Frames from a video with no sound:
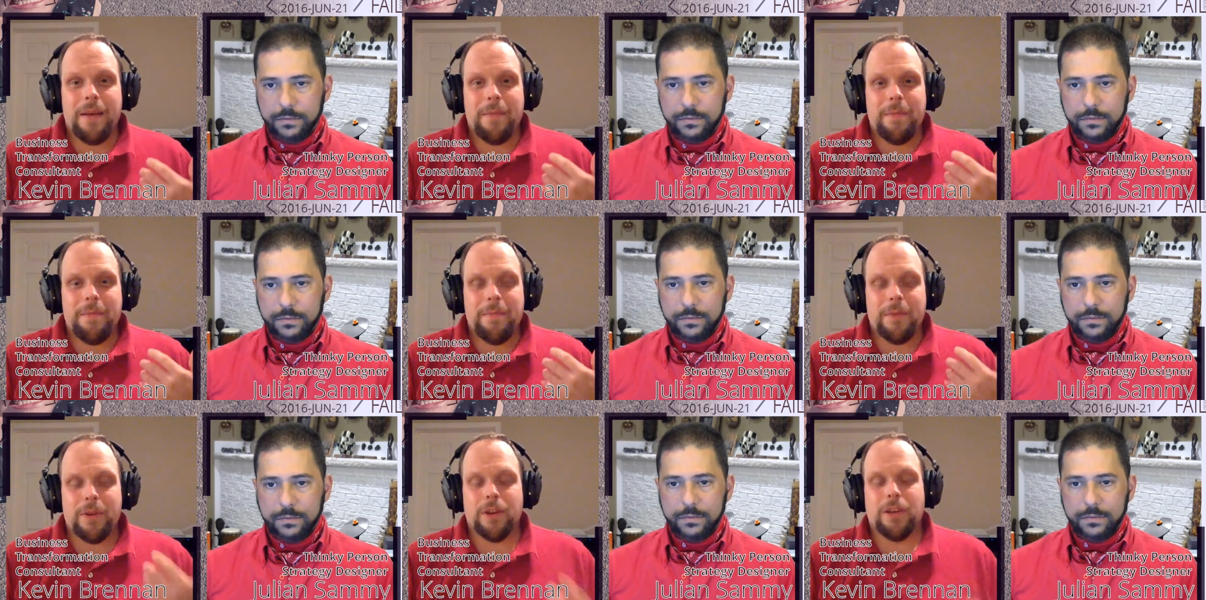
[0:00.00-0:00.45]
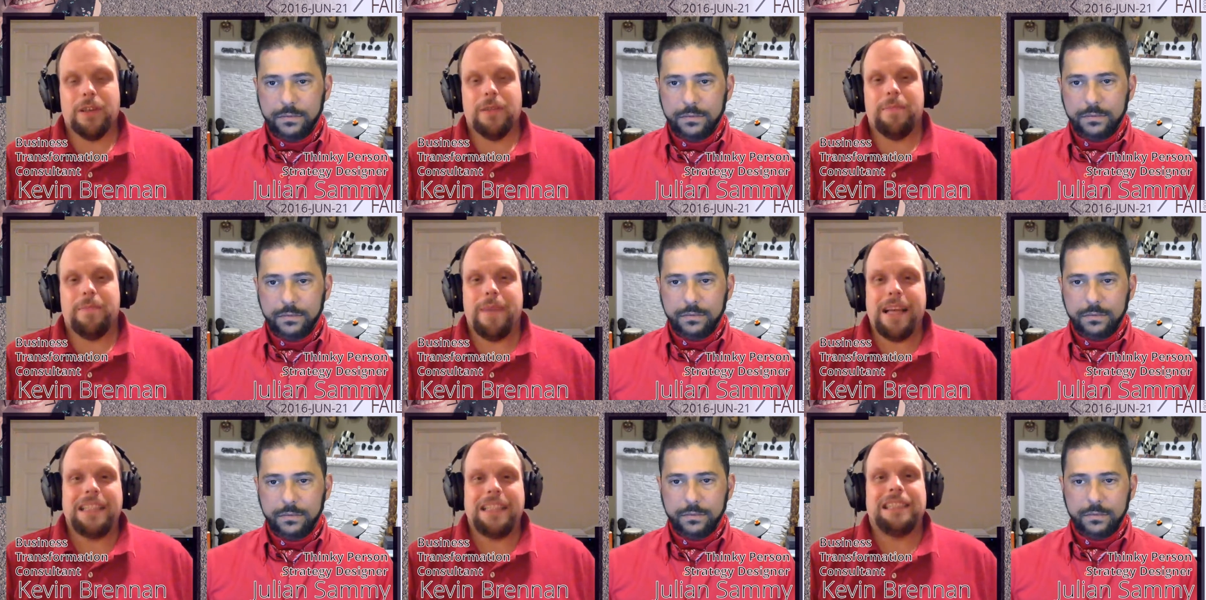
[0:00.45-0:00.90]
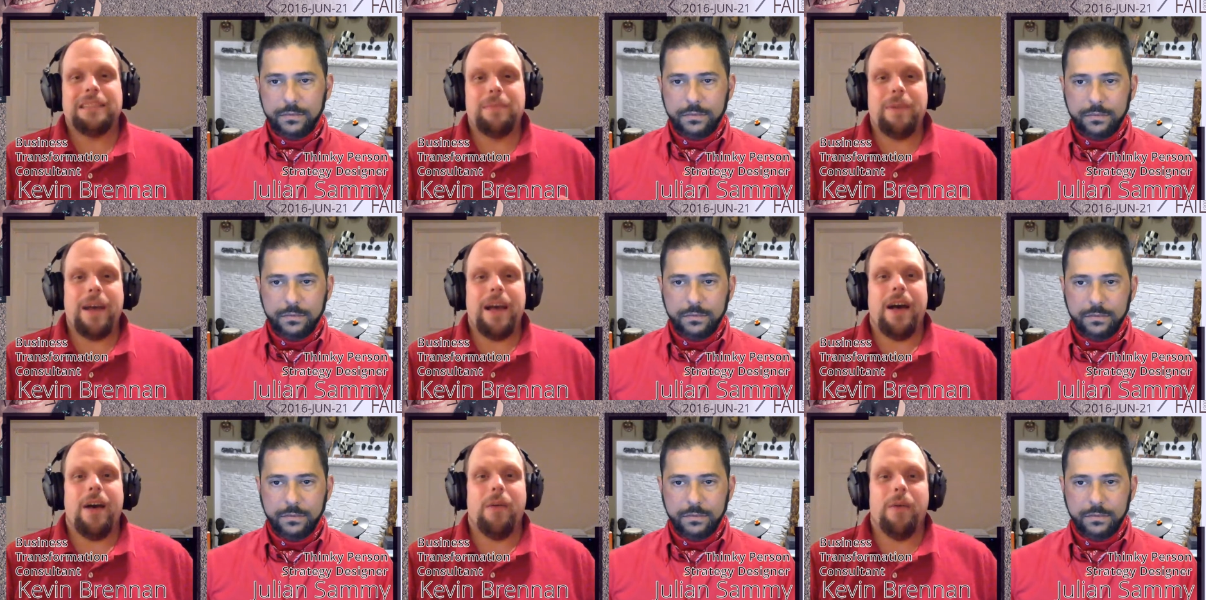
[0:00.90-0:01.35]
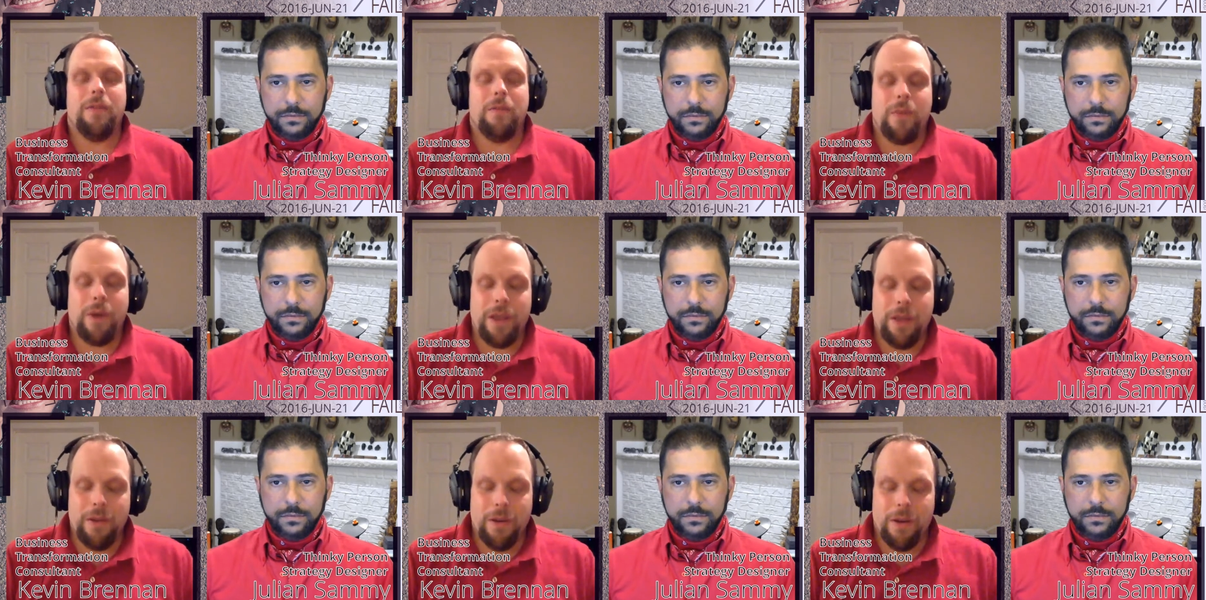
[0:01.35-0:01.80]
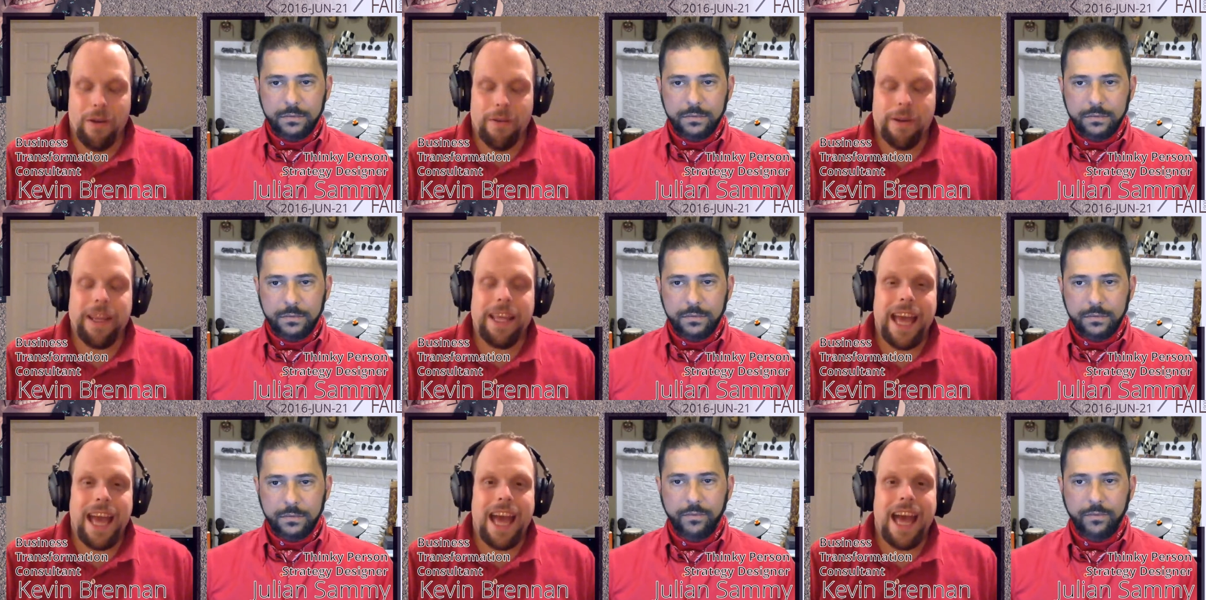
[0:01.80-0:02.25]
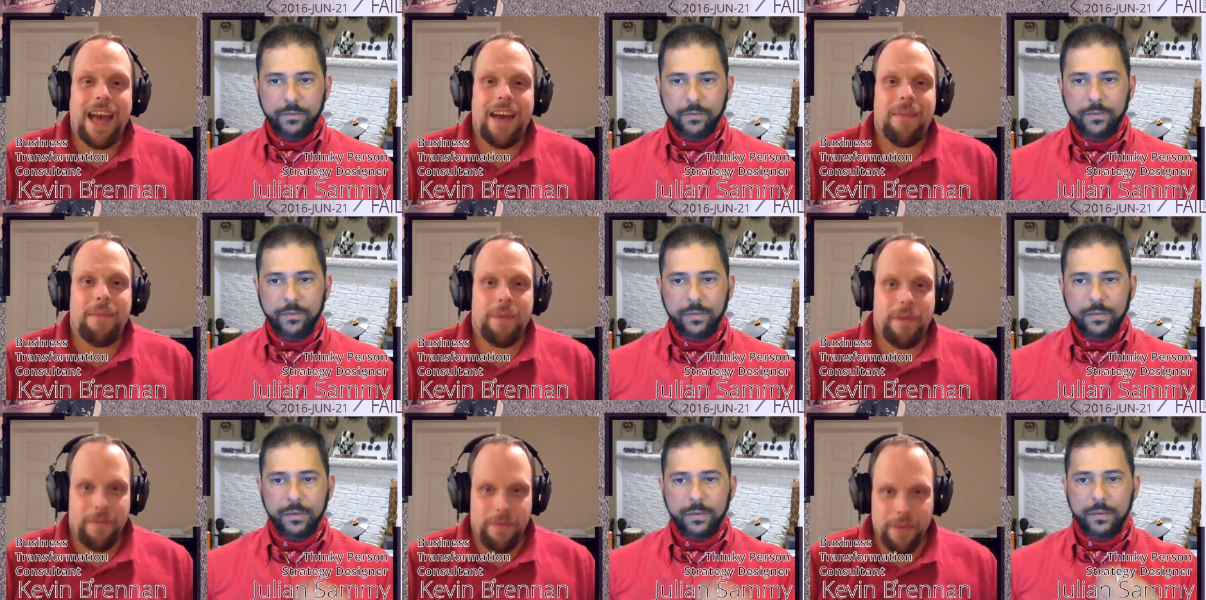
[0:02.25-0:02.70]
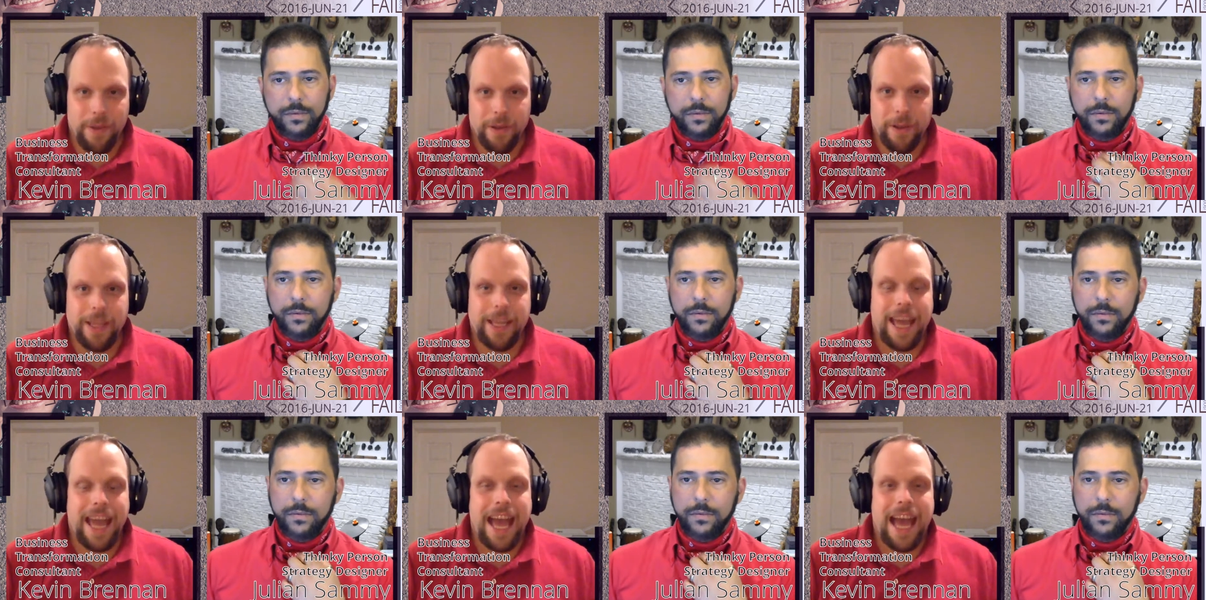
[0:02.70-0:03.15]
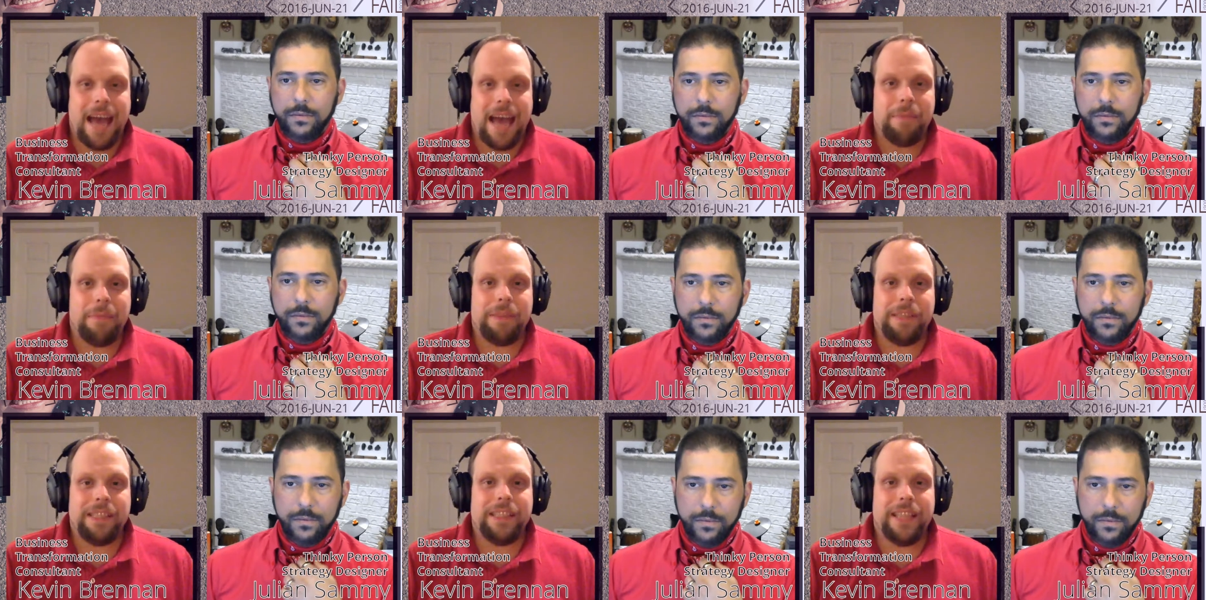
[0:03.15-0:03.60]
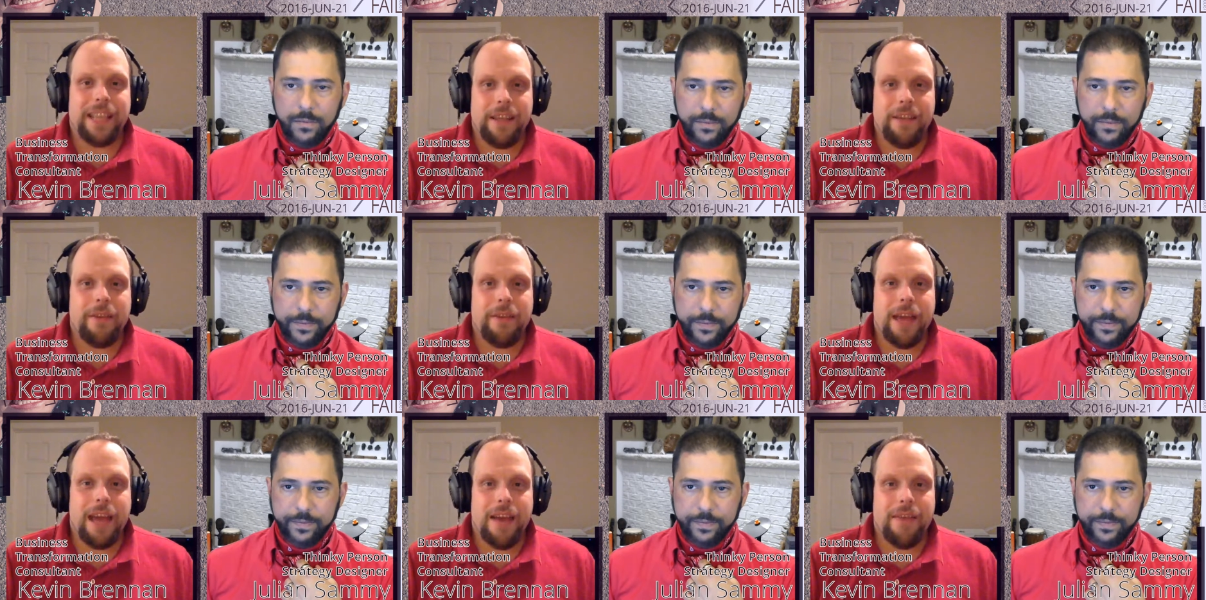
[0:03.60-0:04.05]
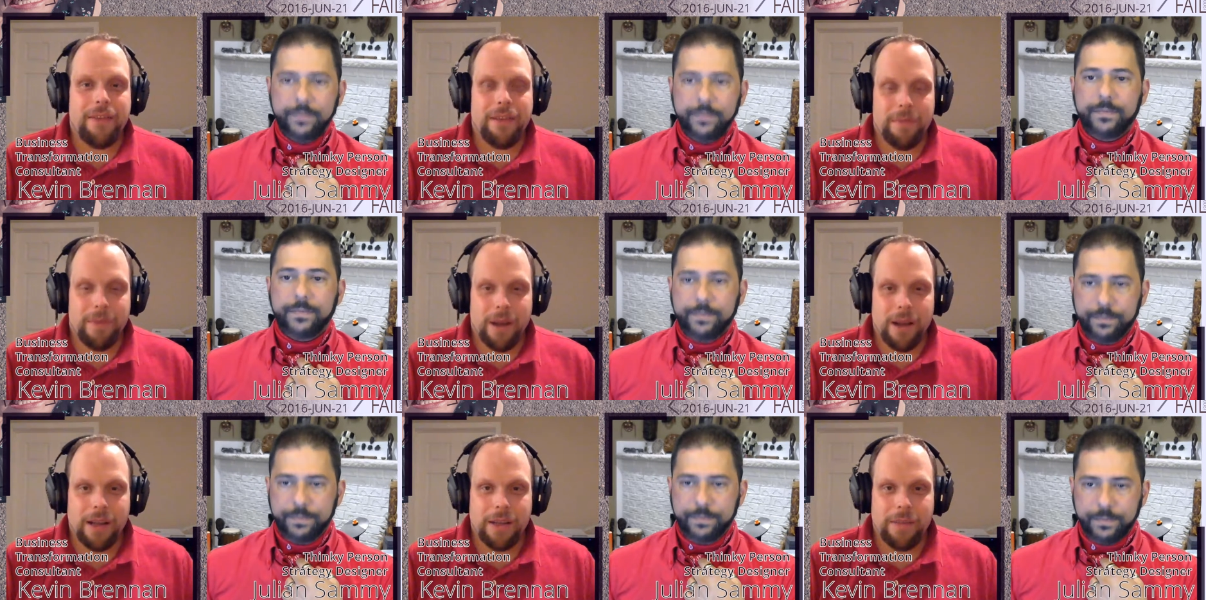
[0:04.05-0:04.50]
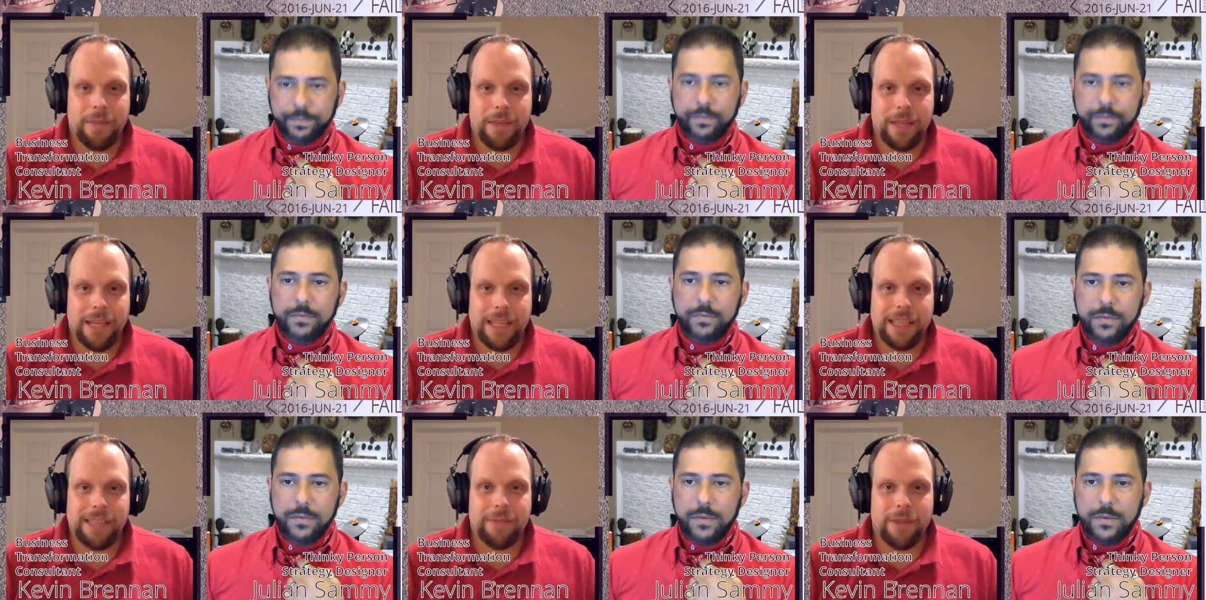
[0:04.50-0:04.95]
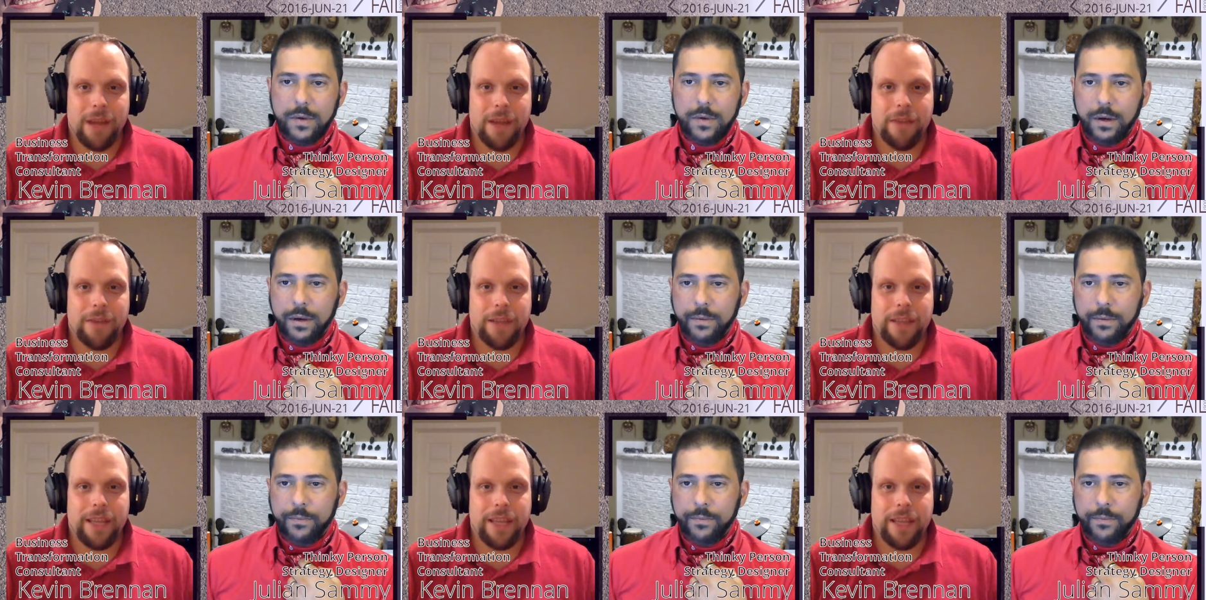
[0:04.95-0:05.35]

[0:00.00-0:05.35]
Speaker 1: mesh well with what you already have, but fill gaps that you have in the marketplace, rather